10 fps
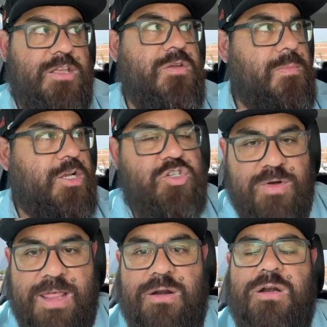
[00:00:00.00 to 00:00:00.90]
much
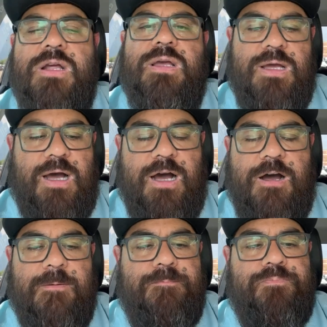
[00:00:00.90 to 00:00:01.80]
rather
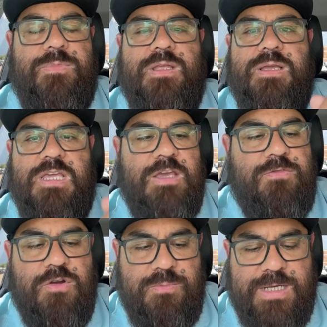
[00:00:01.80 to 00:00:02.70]
give
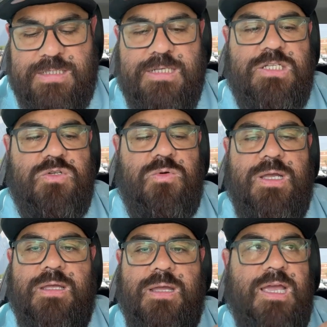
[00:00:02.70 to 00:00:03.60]
your business to
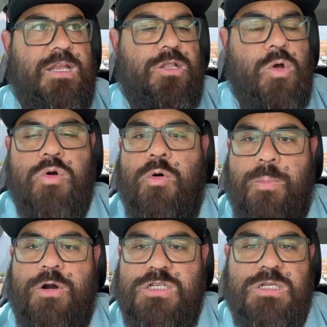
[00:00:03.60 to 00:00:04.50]
a local
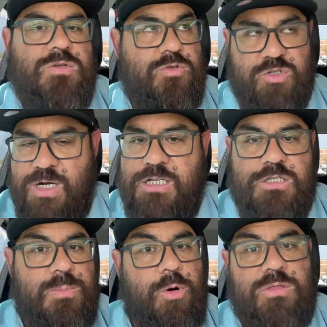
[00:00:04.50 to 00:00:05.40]
person who's trying to
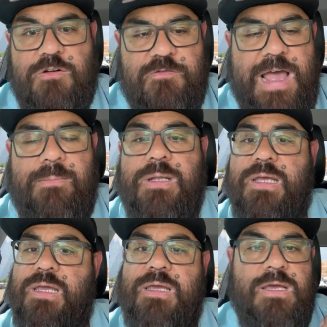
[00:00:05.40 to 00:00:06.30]
support their
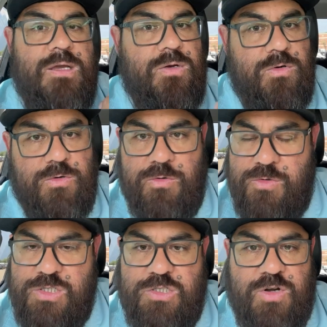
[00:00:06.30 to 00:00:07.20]
family,
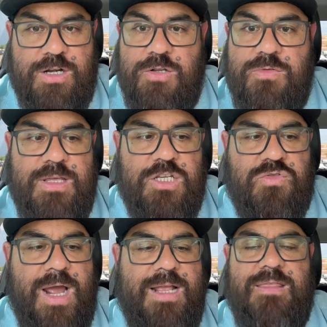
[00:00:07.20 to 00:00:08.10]
who's trying to do things
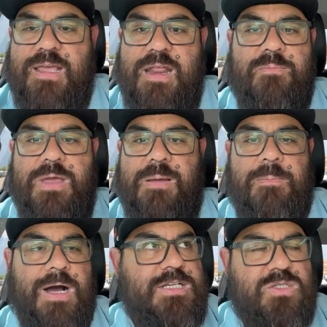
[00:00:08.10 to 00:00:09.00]
right, than a big
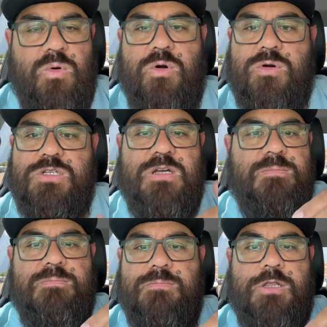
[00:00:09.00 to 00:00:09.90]
box store or
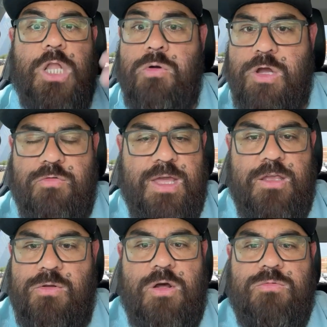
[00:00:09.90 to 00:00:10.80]
some logo
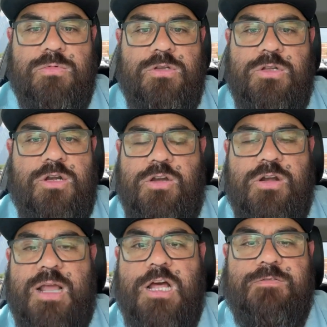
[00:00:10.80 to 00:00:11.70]
that
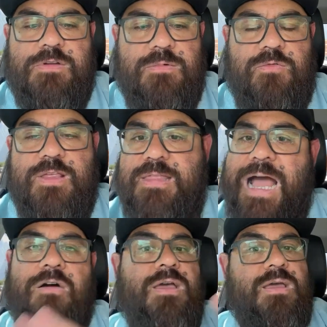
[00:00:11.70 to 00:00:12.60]
you're not comfortable with. Now,